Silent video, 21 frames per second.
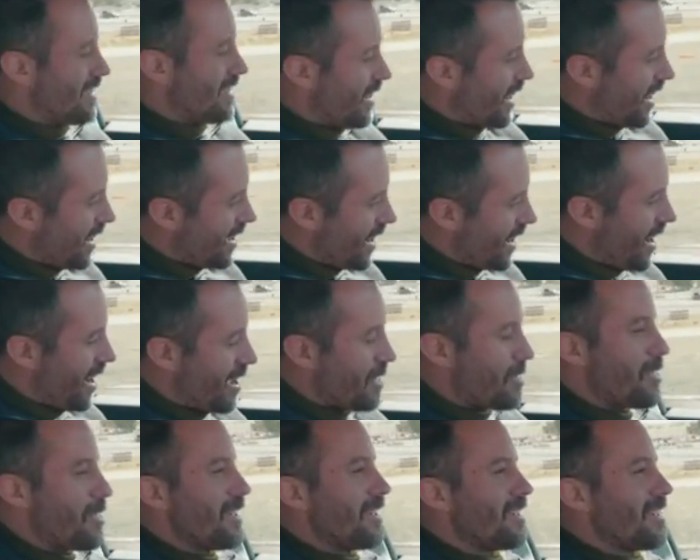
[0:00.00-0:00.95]
I
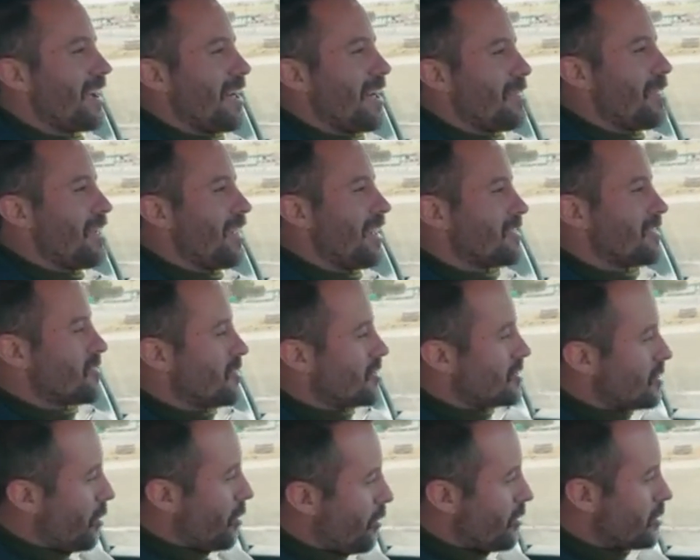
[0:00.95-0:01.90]
think it's just
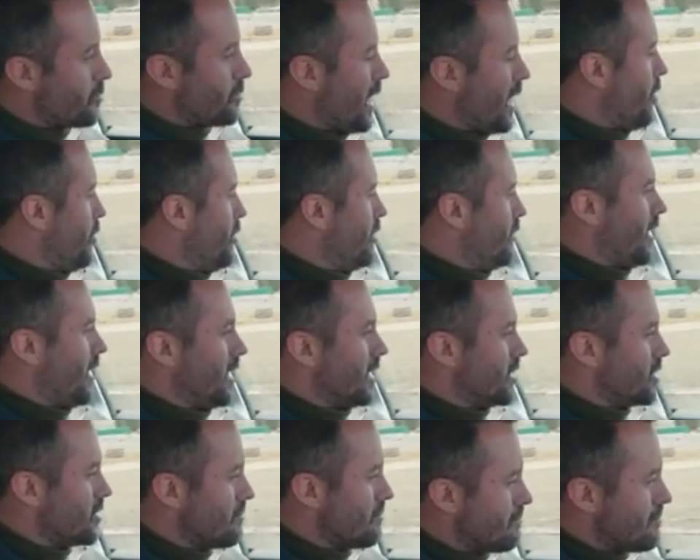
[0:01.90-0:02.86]
a horsepower advantage.